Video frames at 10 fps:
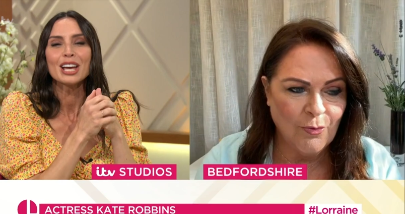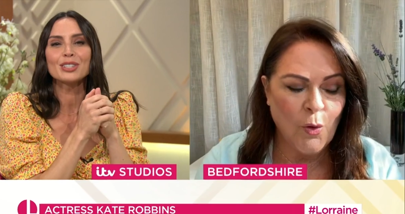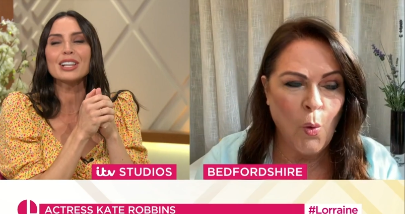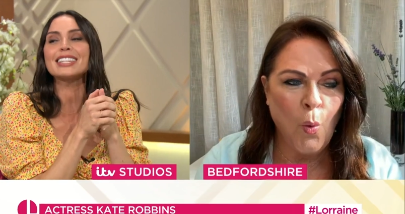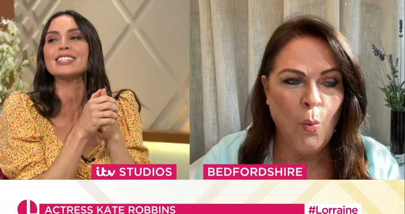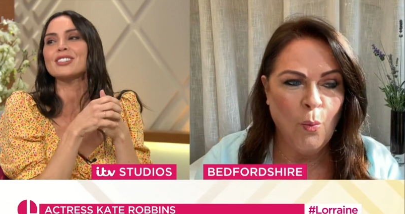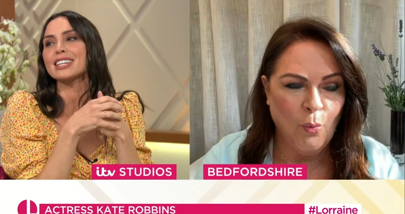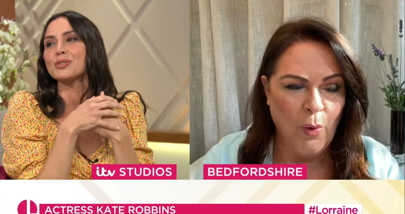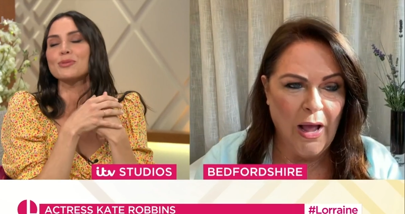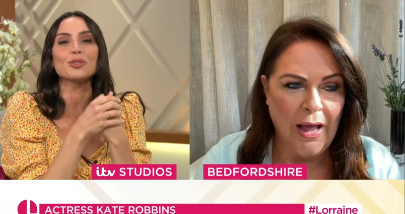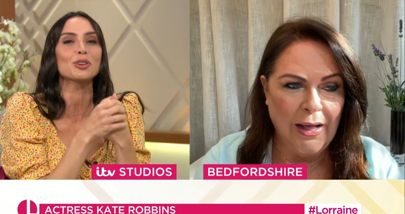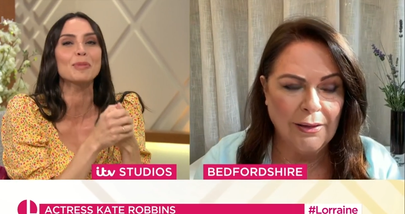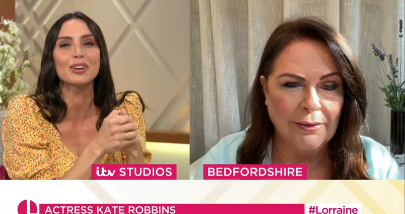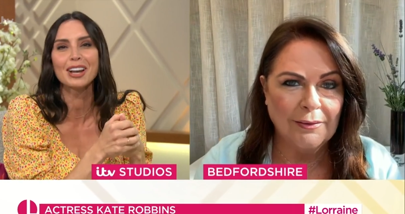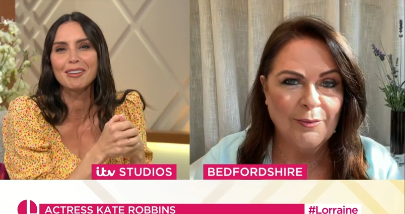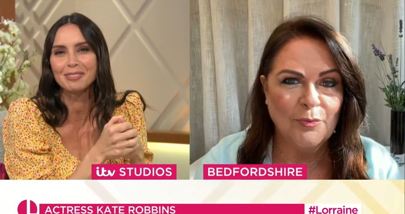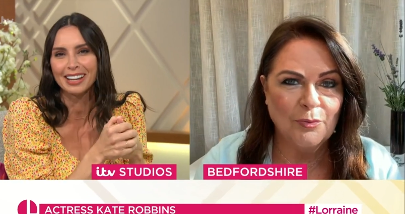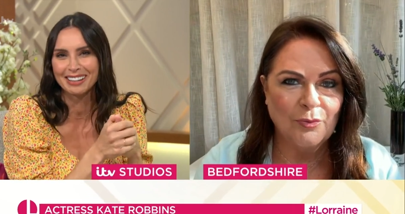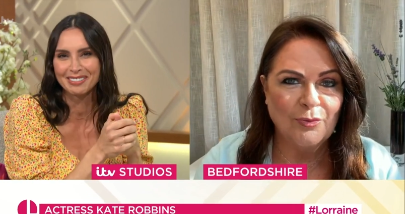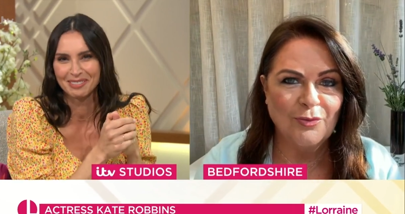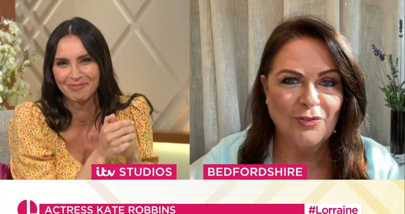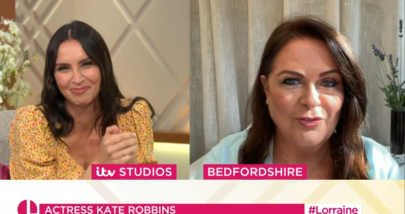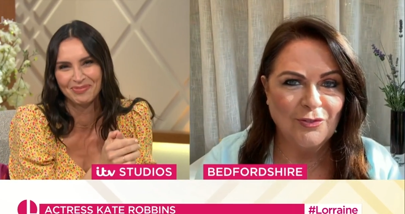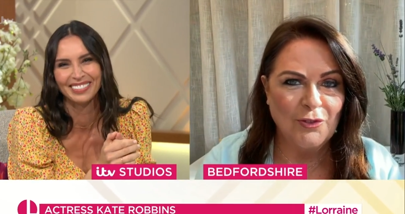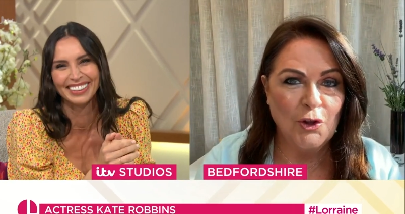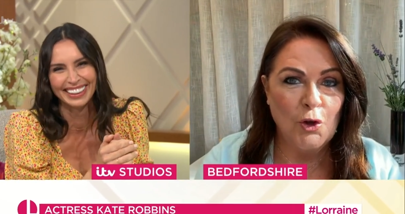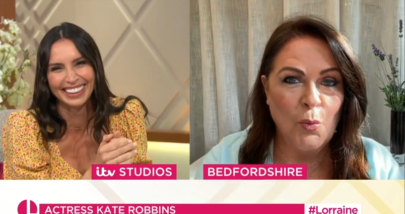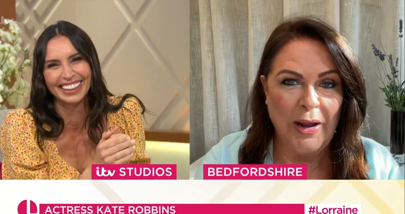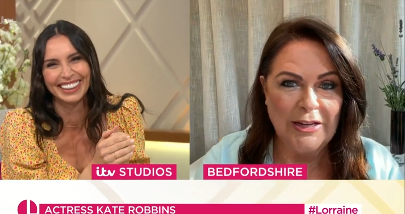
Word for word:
Speaker 1: Let's just say she was talking about her love life. You wait